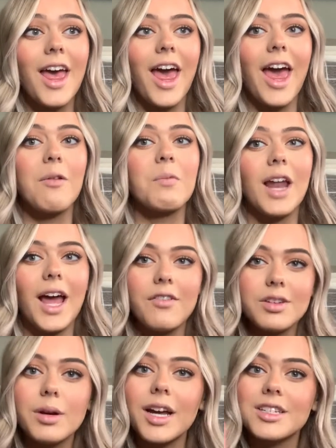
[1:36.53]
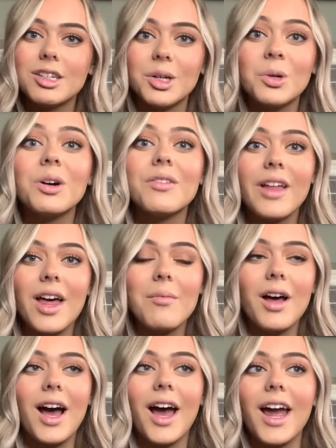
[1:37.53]
And when I have to buy 2 of them,
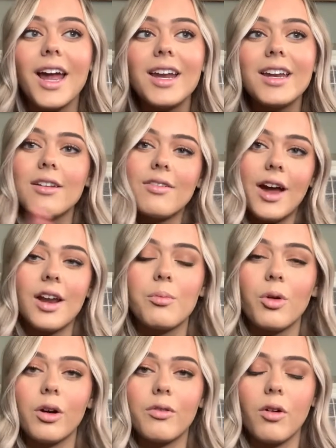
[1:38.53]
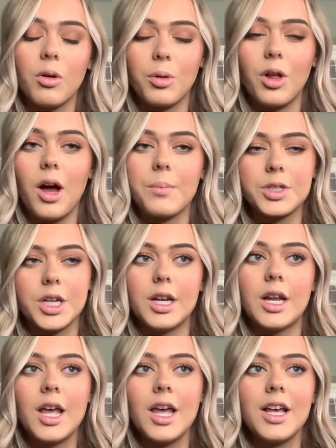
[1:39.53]
I need to find a more affordable
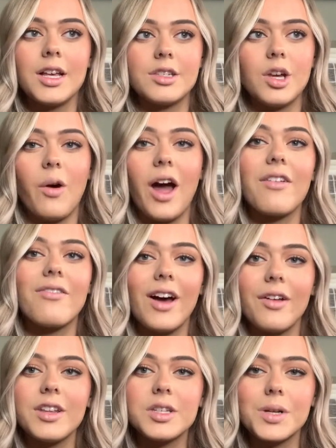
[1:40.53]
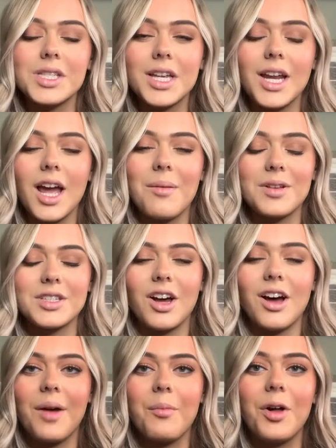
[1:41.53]
option. So I found these ones on
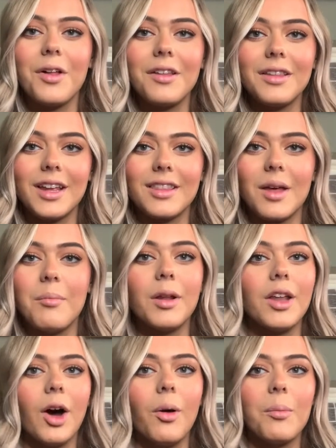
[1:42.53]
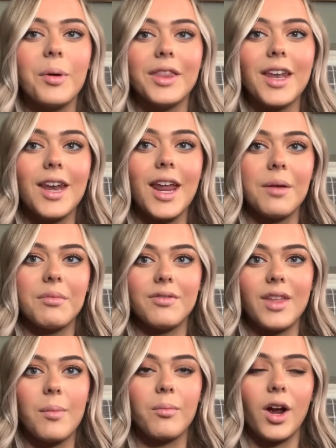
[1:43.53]
Amazon. I will link them below and put the name of
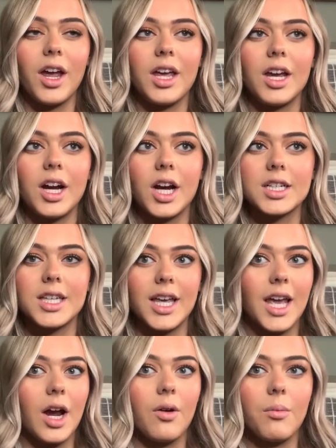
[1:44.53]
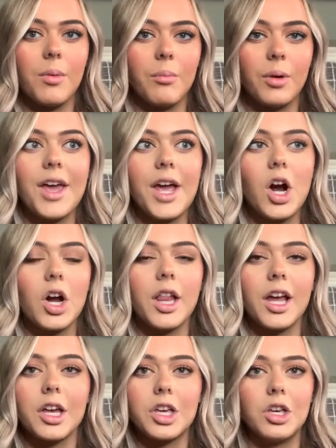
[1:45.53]
them right here because I can't remember. They are
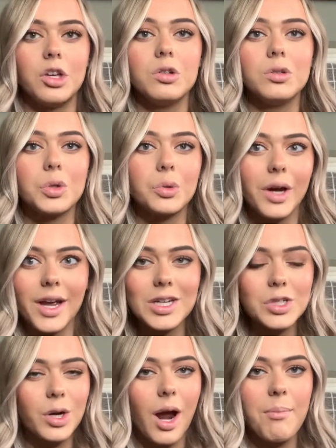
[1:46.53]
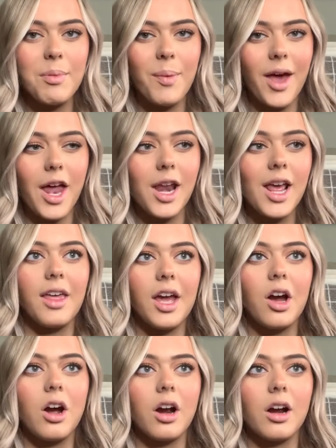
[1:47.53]
like a cute gray striped bed. They
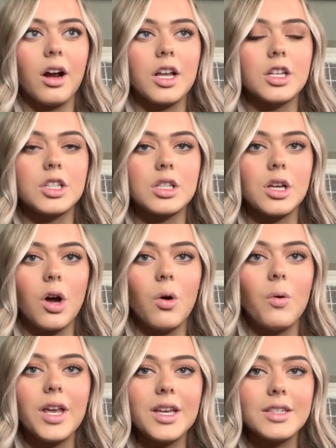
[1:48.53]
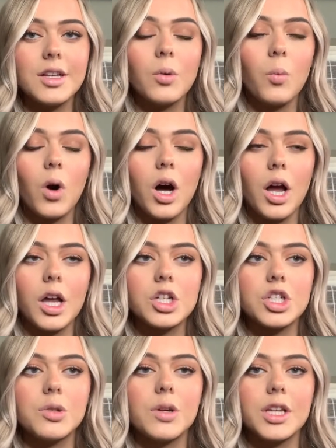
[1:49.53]
are so easy to
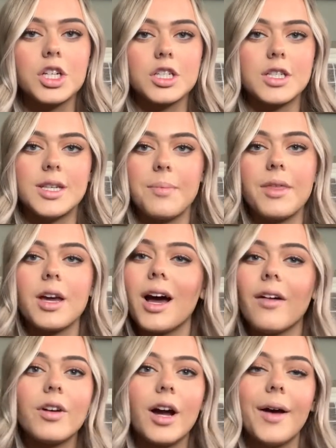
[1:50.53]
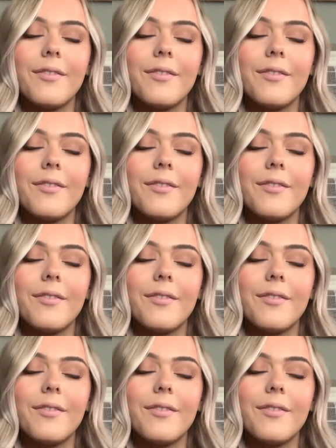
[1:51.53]
wash. You can just zip the cover off,